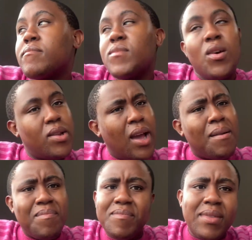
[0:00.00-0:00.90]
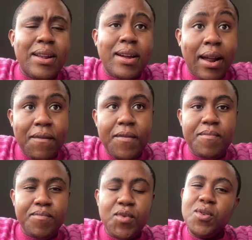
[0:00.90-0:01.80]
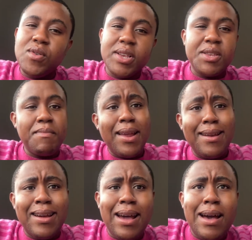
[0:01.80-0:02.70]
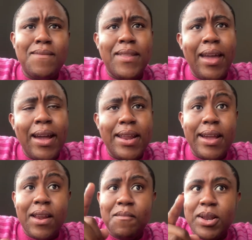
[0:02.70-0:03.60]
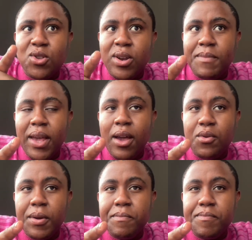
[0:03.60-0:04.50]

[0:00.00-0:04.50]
Not, yeah, that graph. You know, the smiley graph, the angry graph, but it's going to be angry.